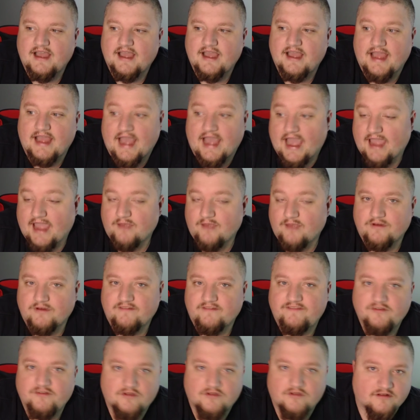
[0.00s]
I wouldn't
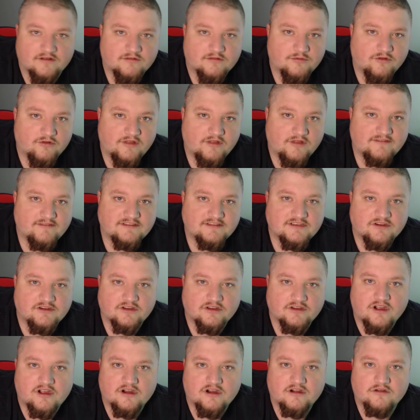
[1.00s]
feel comfortable having Derek
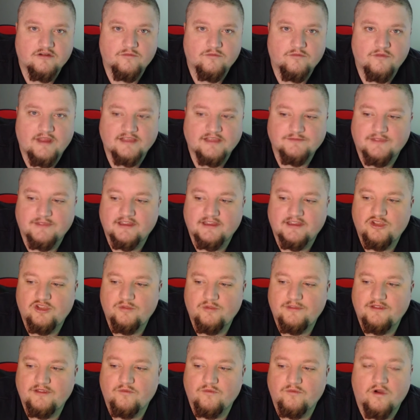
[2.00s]
Carr as my
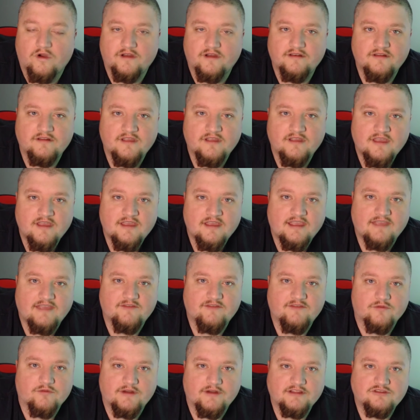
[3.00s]
QB1 if
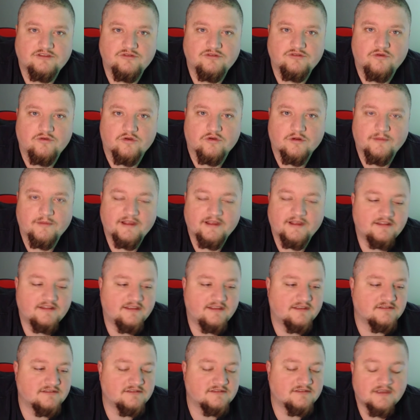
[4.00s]
you're running 2 quarterback
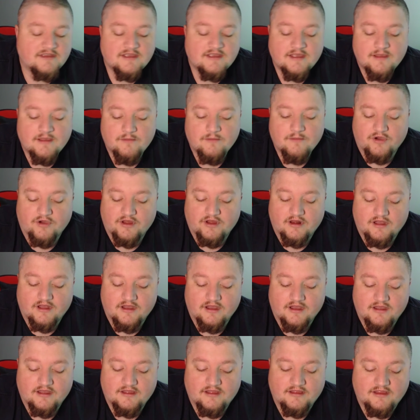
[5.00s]
leagues. But
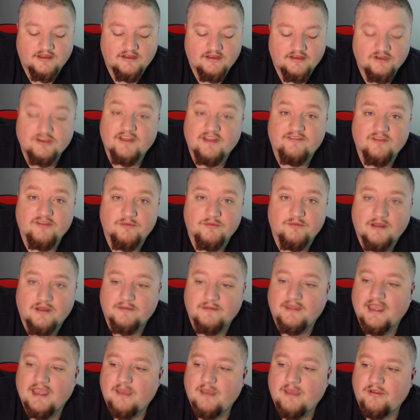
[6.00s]
you're definitely probably
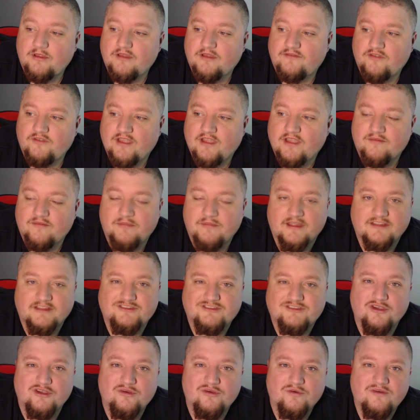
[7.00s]
happy if you have him at
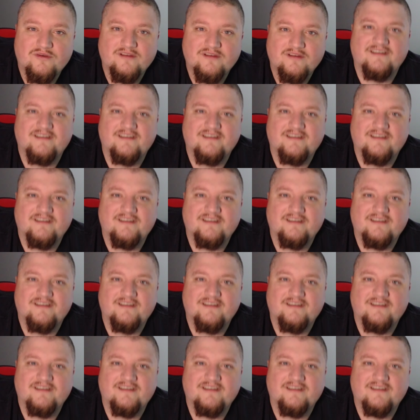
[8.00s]
2.